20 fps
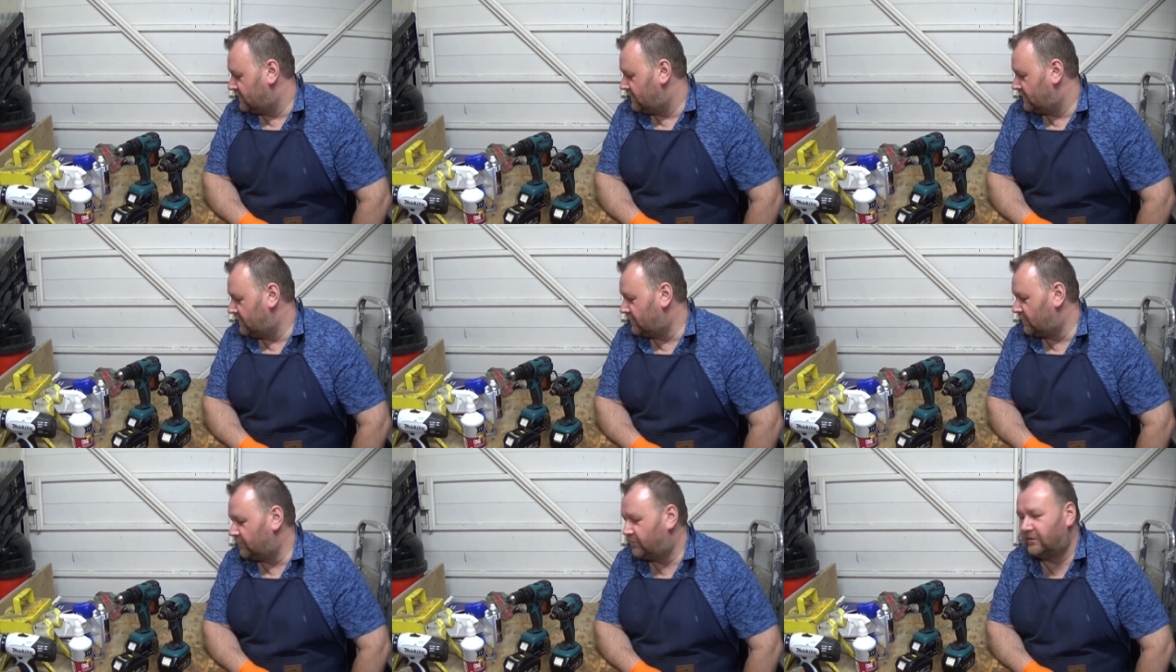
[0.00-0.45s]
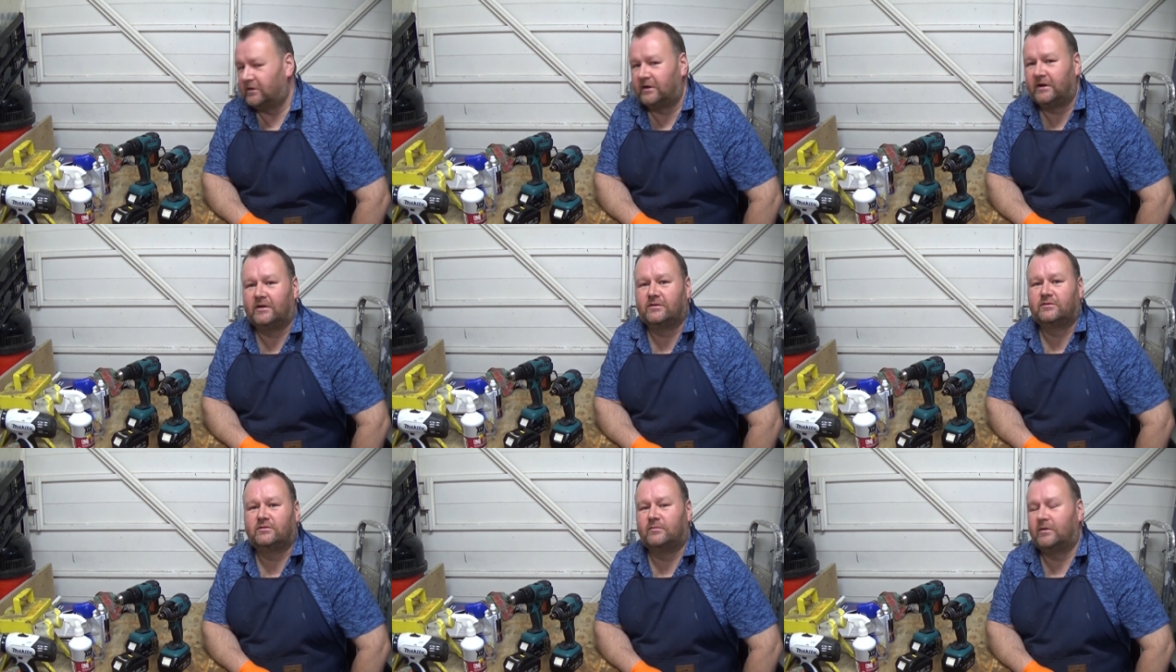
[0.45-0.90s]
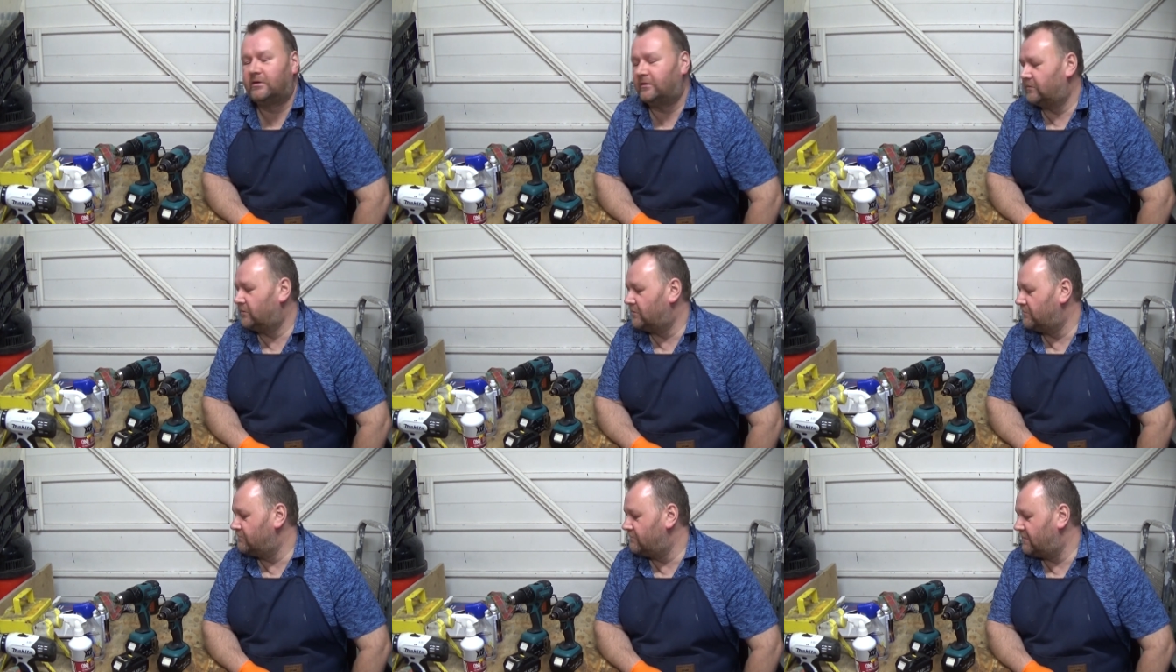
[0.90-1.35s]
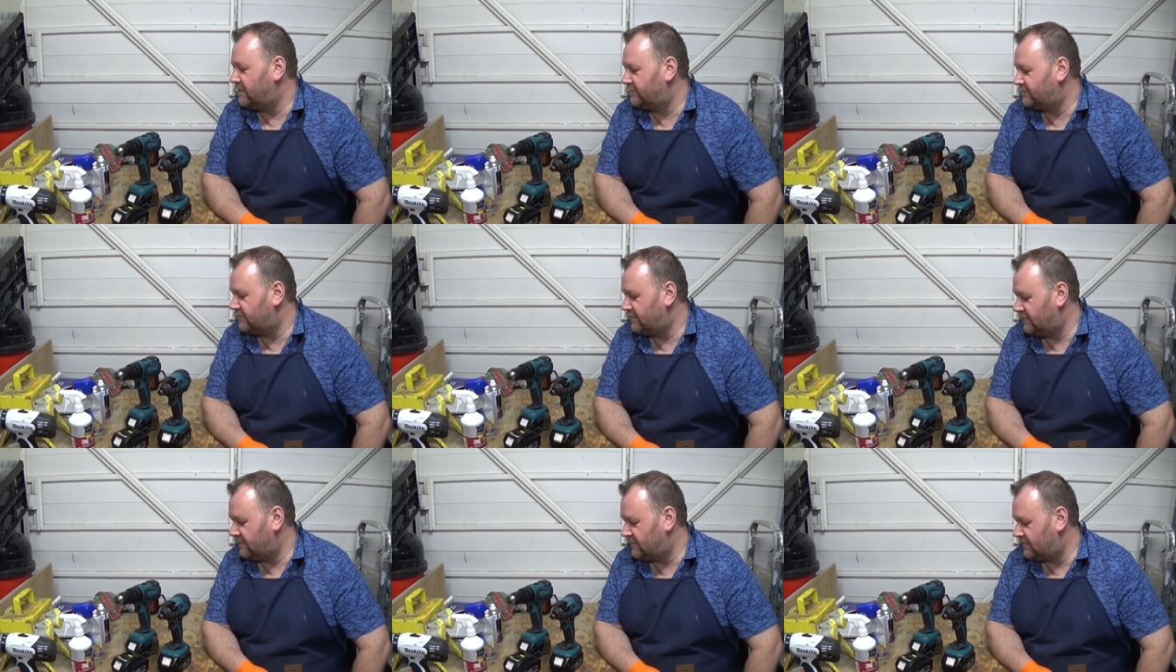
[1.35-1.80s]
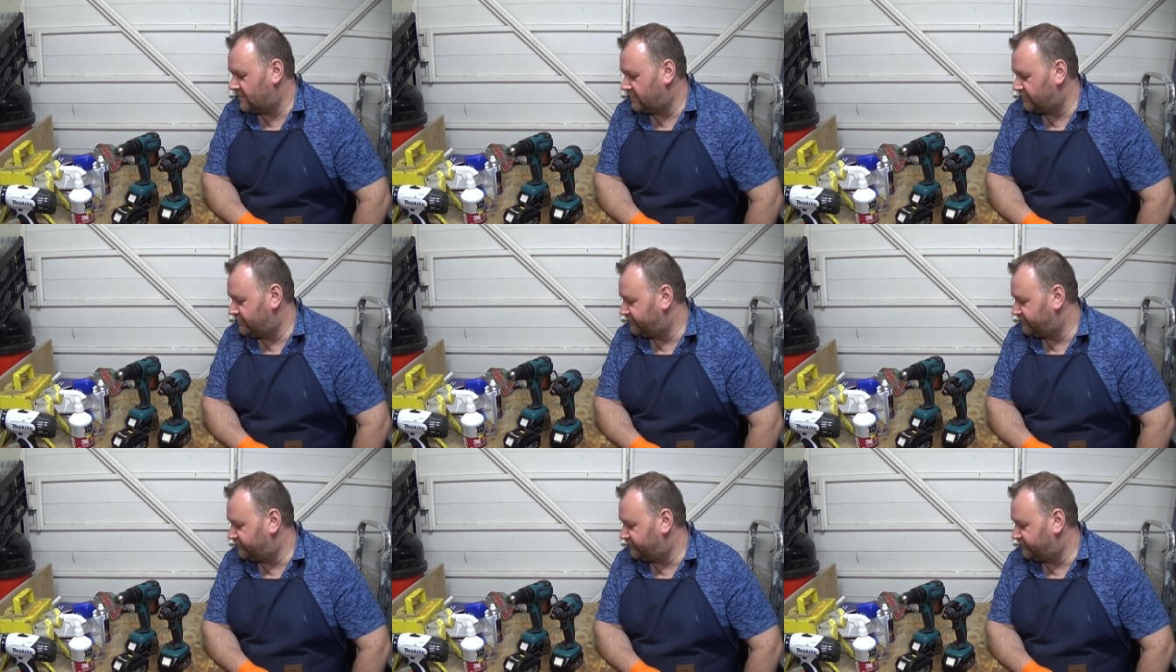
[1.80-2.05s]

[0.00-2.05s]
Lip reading: you're not pulling out some horrible messy